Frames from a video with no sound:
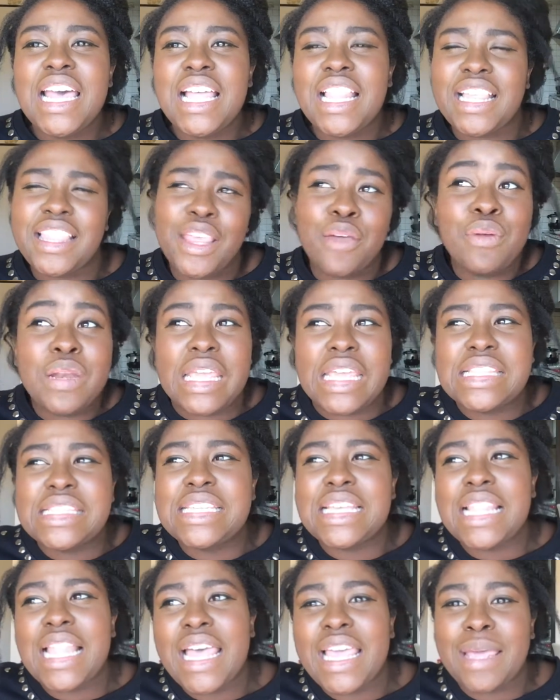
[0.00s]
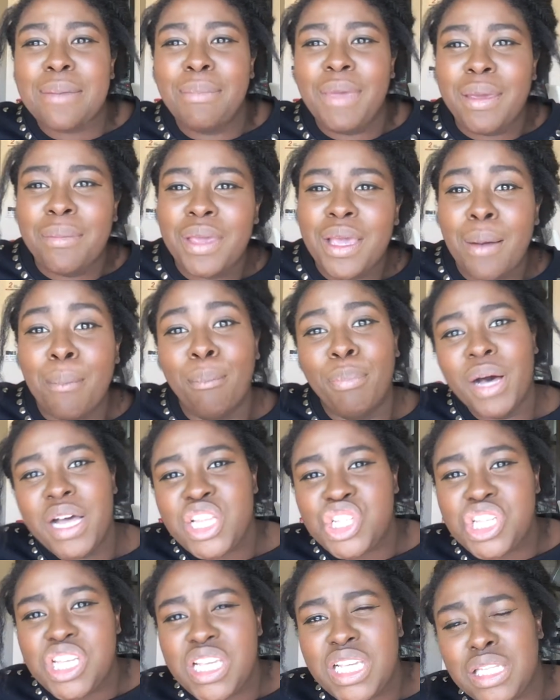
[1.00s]
Like they would get to like maybe a
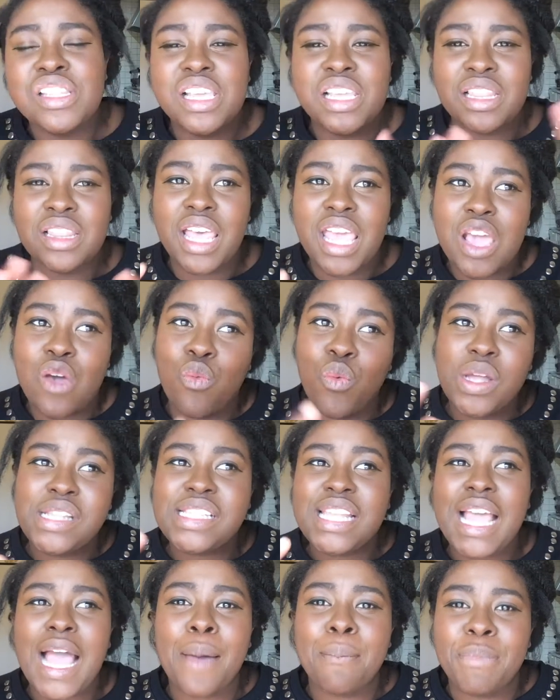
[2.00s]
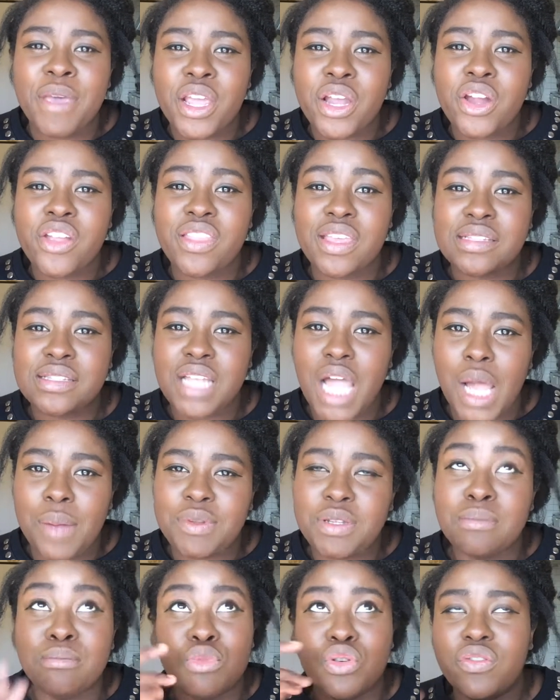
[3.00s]
butt cheek. And like once they got bigger, they
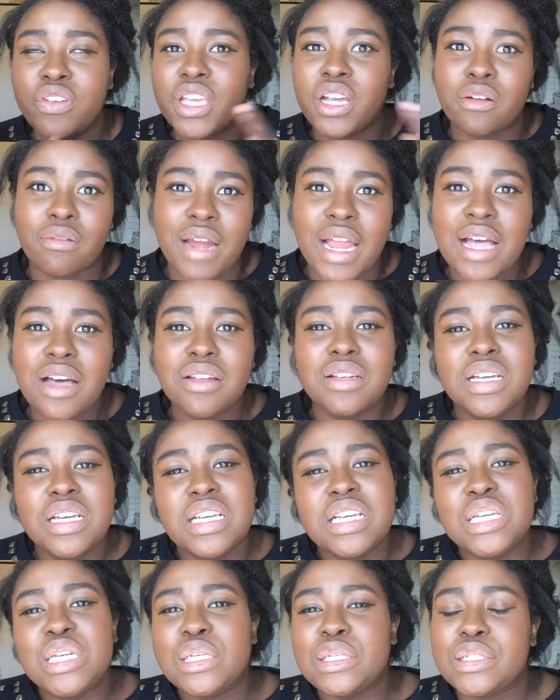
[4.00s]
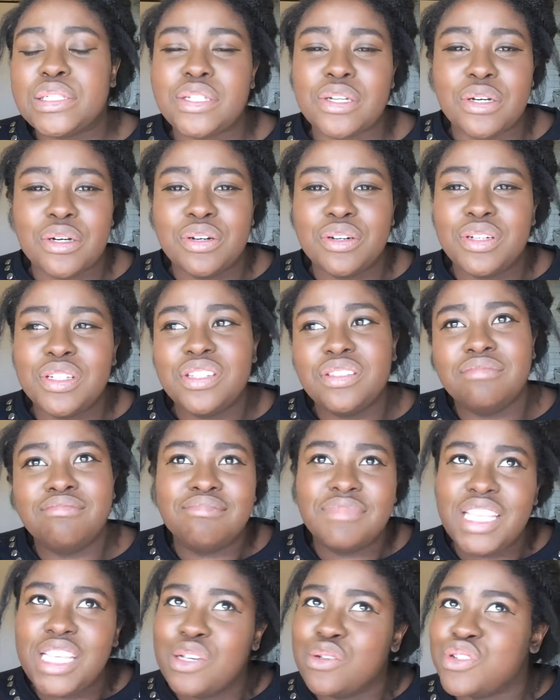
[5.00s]
stopped moving around. So
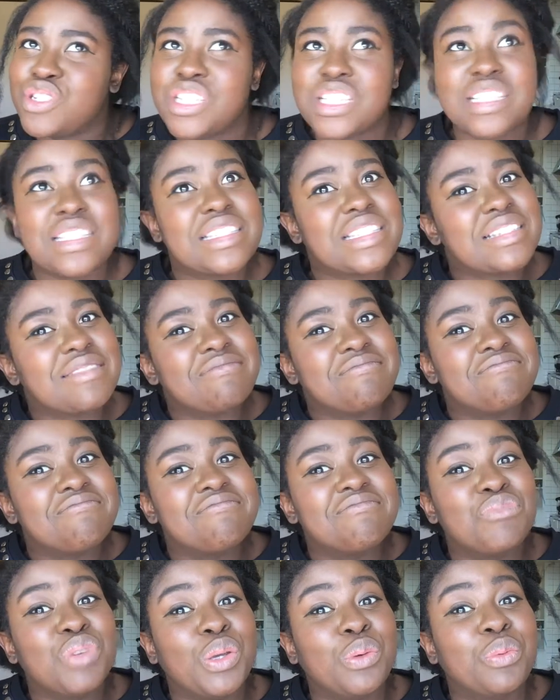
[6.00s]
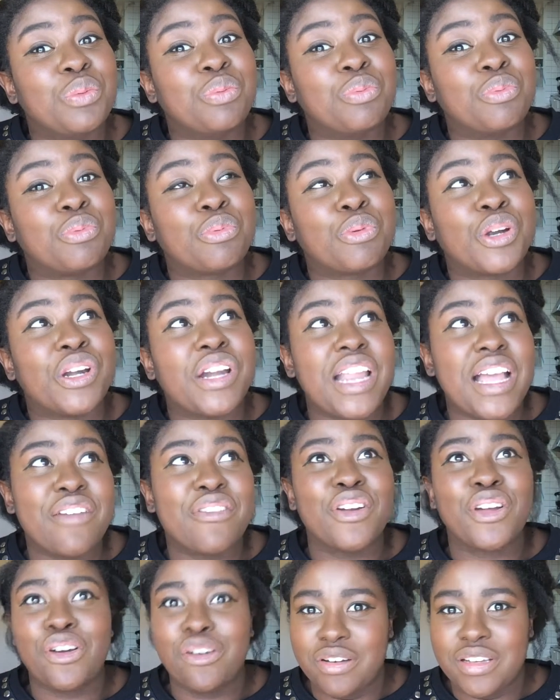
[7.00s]
it was just, we were
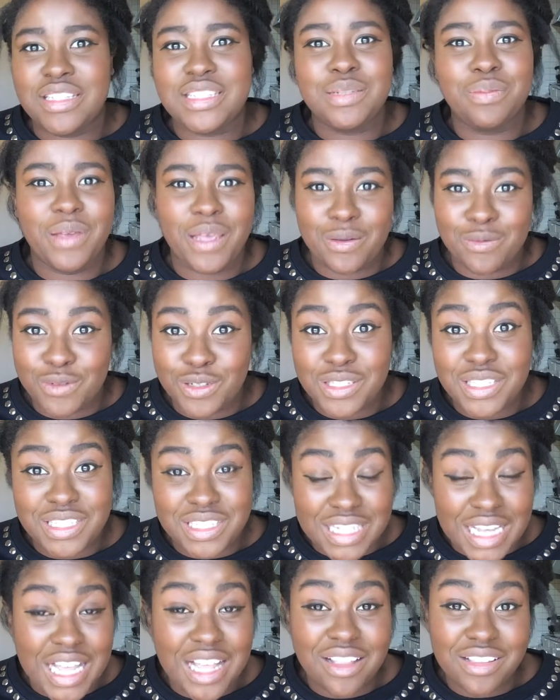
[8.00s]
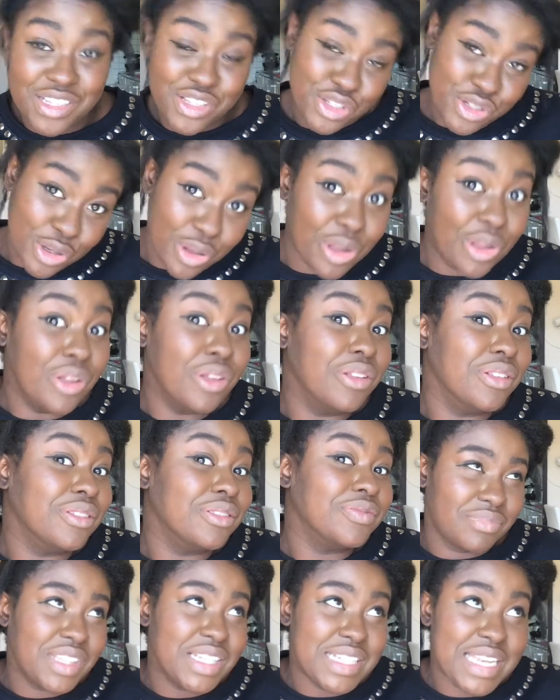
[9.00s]
never going to be able to tell until
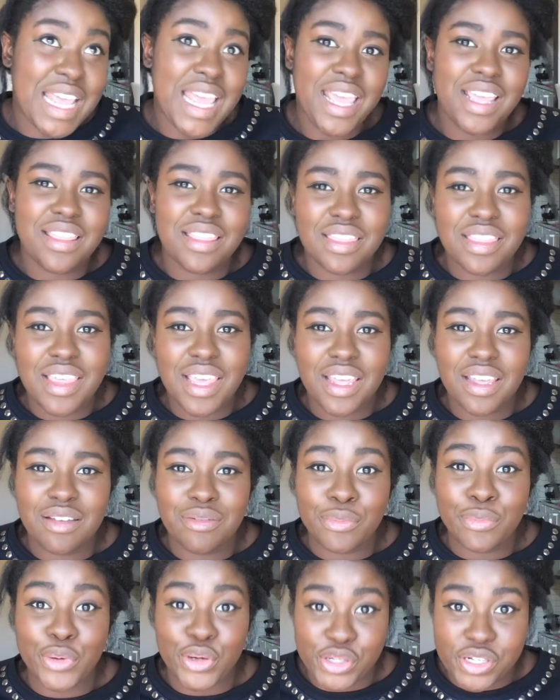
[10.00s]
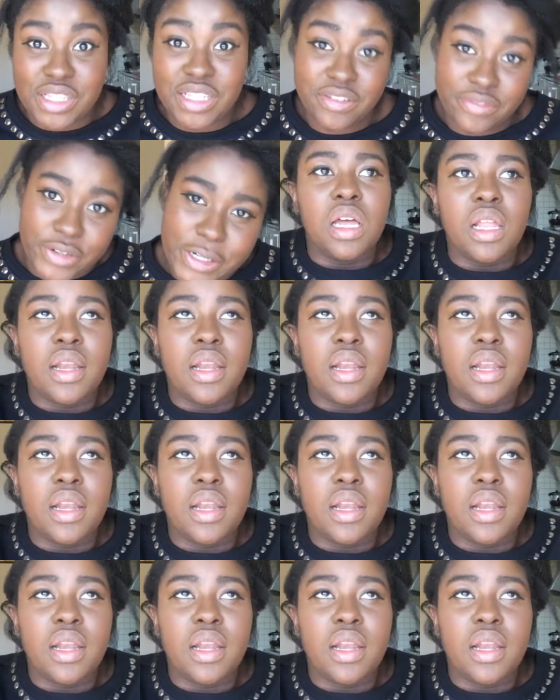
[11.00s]
the day they were delivered.